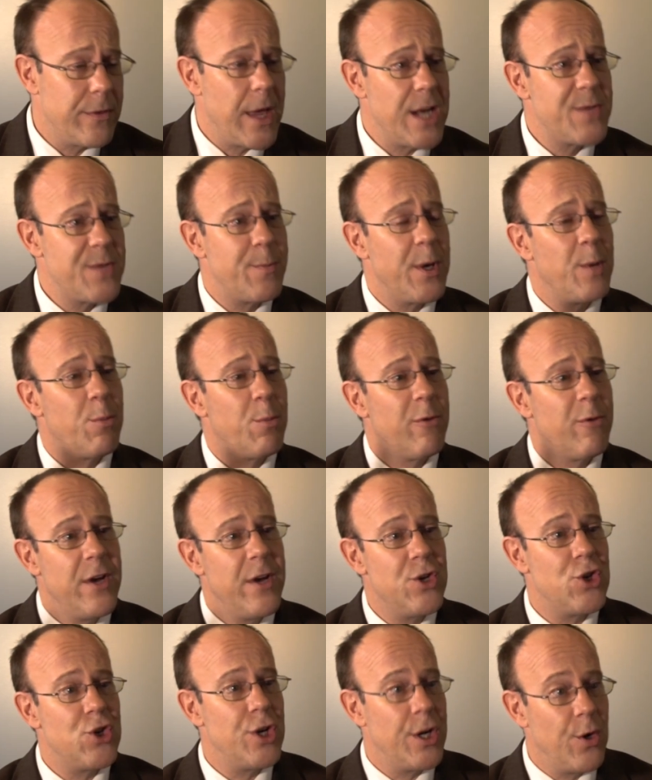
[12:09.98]
That's been a
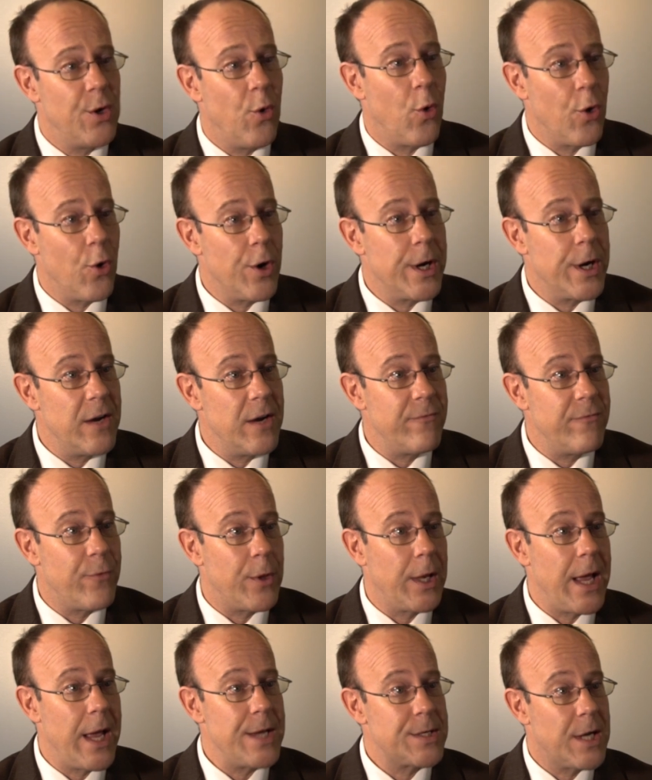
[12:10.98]
provision in Oregon for
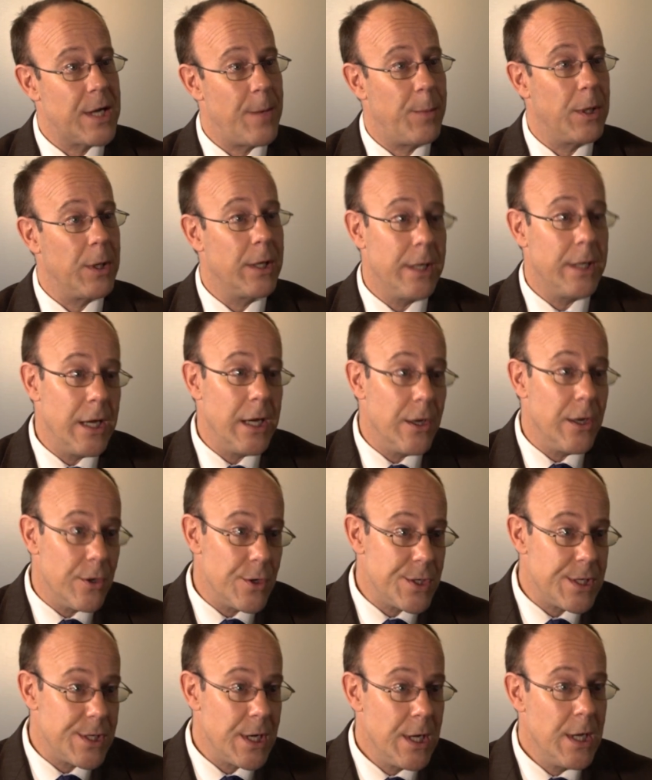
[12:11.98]
the last couple of
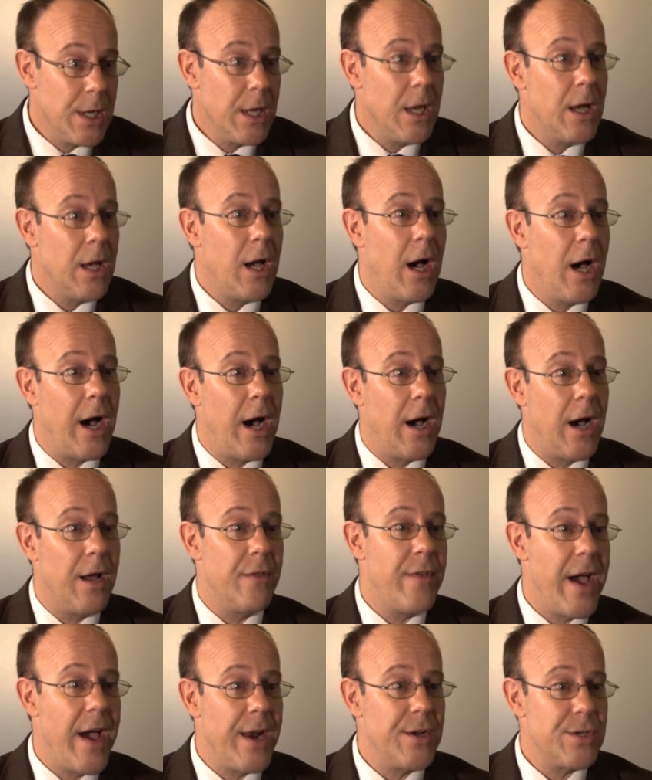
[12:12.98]
years.
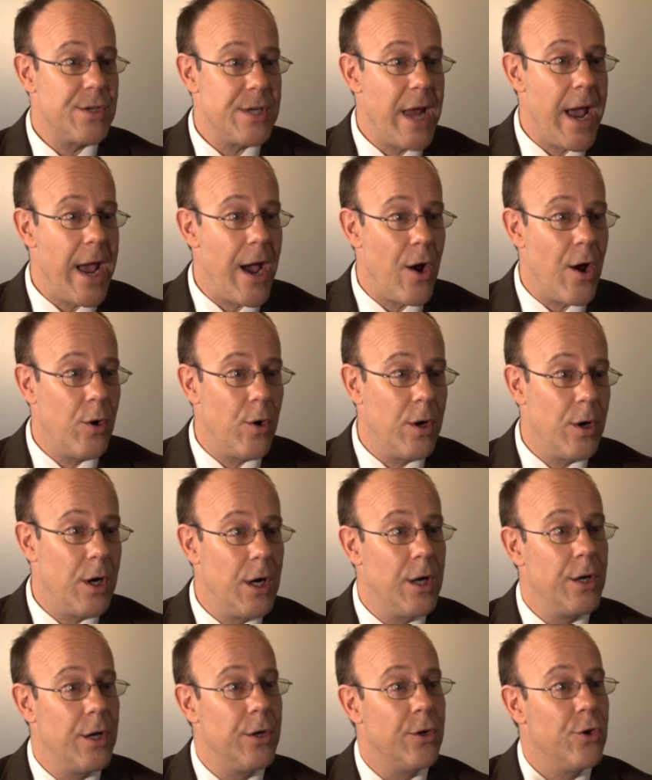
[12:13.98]
That is now
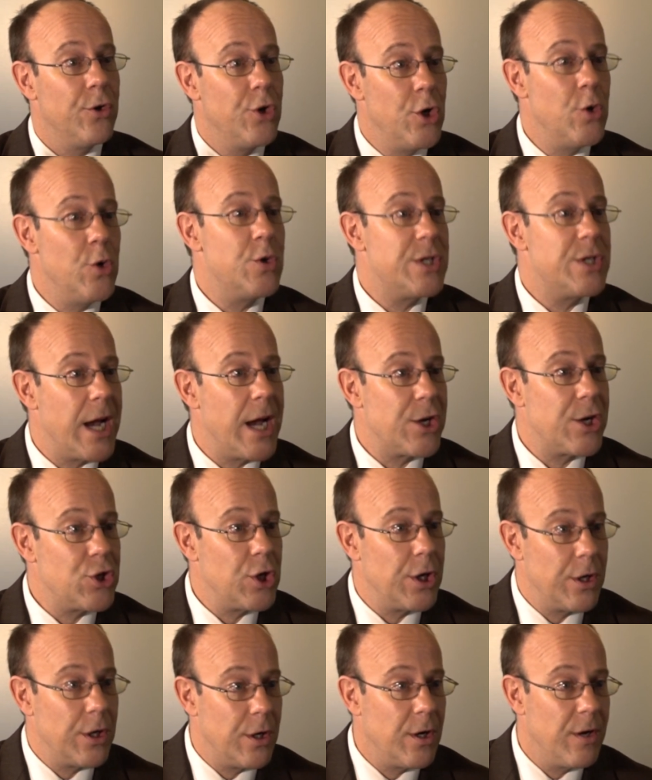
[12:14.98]
a new
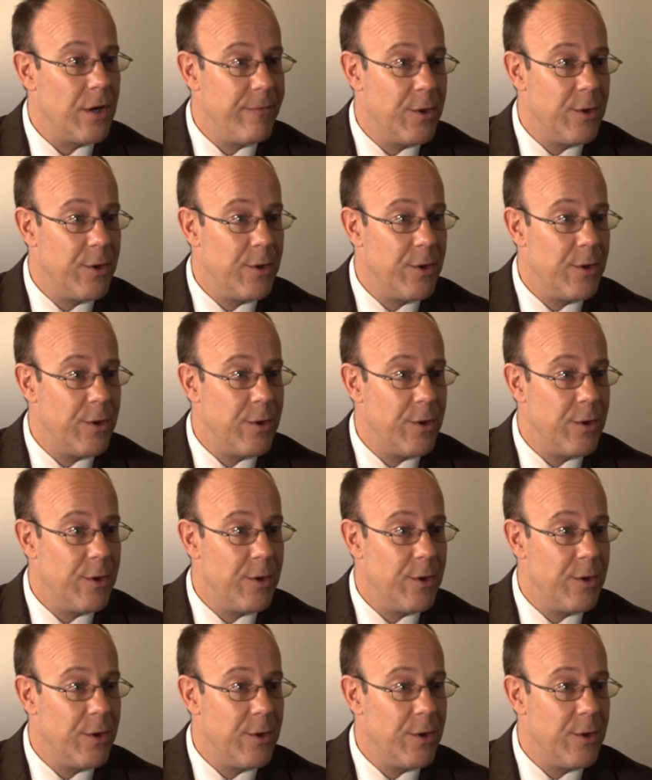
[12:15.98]
section of